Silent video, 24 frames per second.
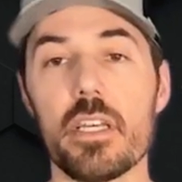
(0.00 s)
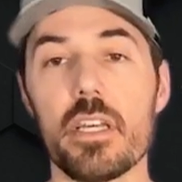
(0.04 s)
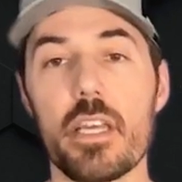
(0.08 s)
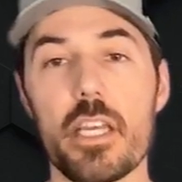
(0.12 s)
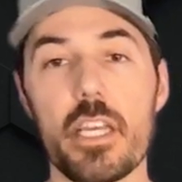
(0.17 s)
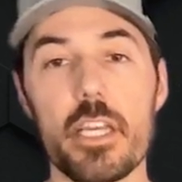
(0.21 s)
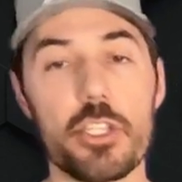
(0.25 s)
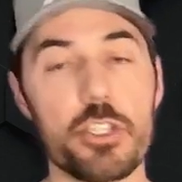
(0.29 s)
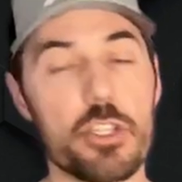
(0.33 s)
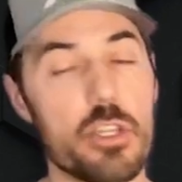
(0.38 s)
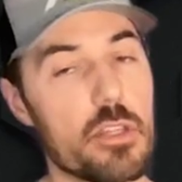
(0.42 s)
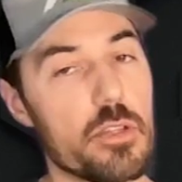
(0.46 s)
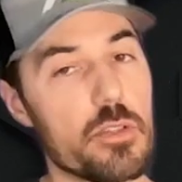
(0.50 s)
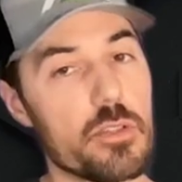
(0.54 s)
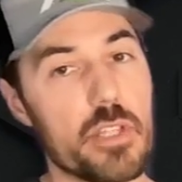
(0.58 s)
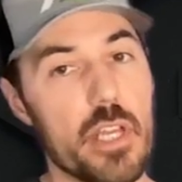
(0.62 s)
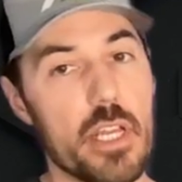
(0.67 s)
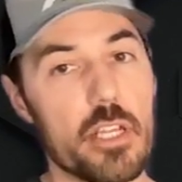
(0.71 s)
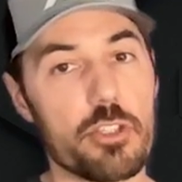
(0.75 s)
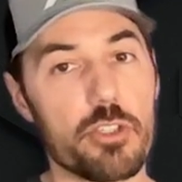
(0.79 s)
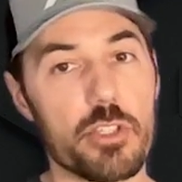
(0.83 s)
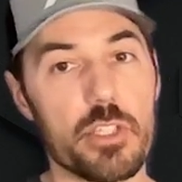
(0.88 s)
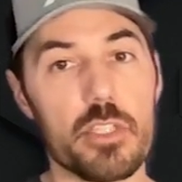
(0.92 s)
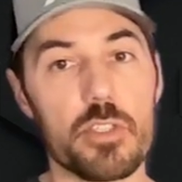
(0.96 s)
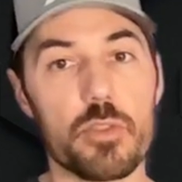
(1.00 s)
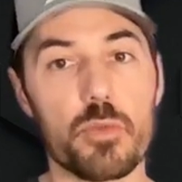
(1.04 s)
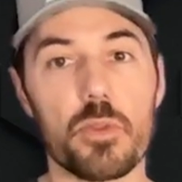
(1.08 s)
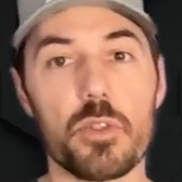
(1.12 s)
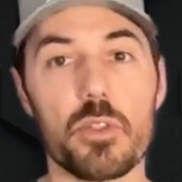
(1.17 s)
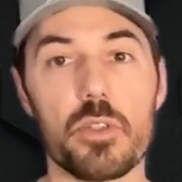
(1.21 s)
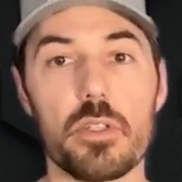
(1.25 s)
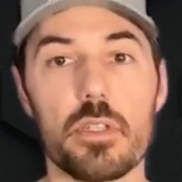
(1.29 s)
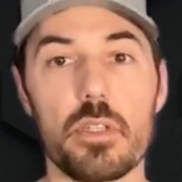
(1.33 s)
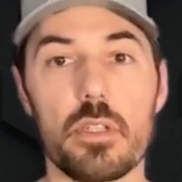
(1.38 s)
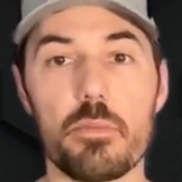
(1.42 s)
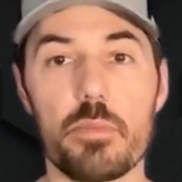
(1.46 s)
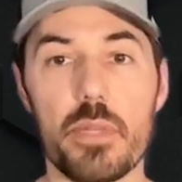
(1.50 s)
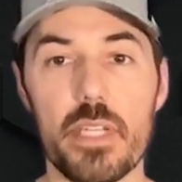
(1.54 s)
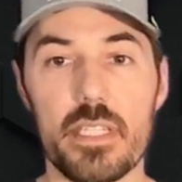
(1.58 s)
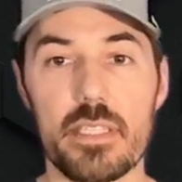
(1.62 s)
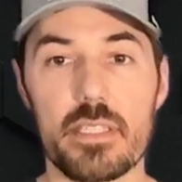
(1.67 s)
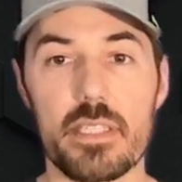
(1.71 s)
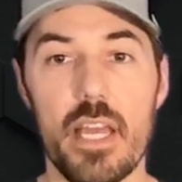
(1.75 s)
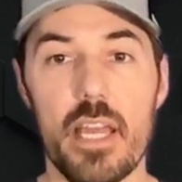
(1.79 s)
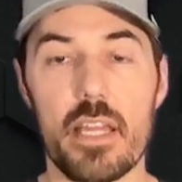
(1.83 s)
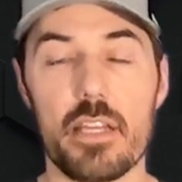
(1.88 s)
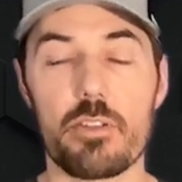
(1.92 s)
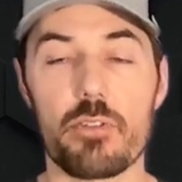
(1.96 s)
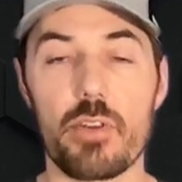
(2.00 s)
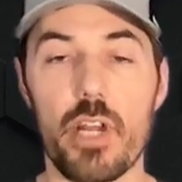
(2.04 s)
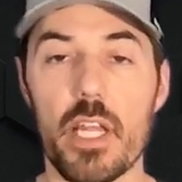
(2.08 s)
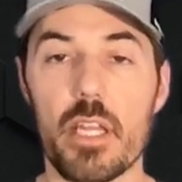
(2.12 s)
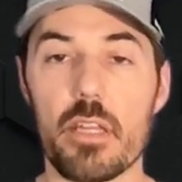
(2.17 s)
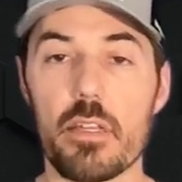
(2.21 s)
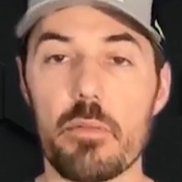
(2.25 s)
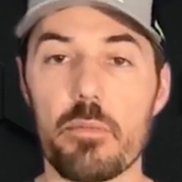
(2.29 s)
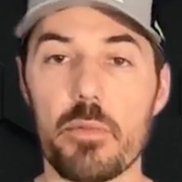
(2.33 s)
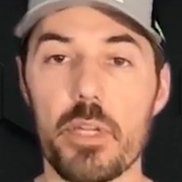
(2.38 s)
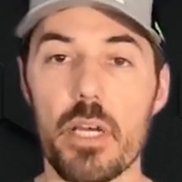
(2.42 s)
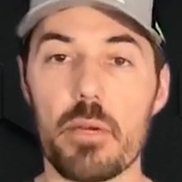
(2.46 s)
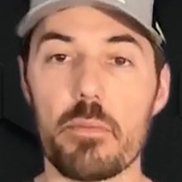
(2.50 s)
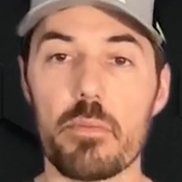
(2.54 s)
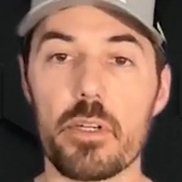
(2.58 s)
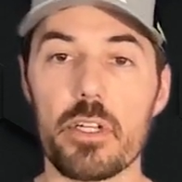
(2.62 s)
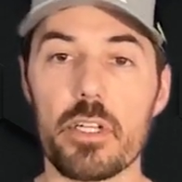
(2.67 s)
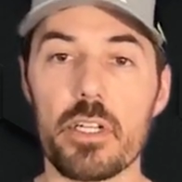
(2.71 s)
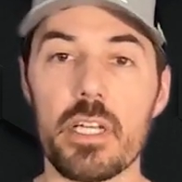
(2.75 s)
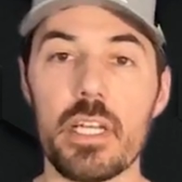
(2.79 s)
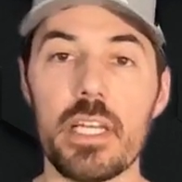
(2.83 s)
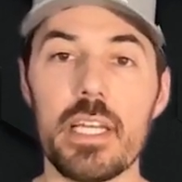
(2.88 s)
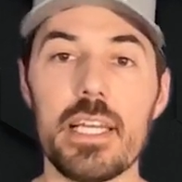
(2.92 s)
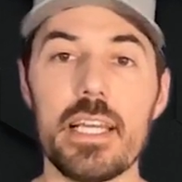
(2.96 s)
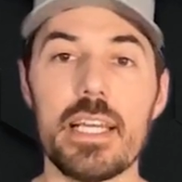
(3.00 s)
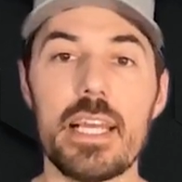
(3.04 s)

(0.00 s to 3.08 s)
Each of those entries will be assigned a random number,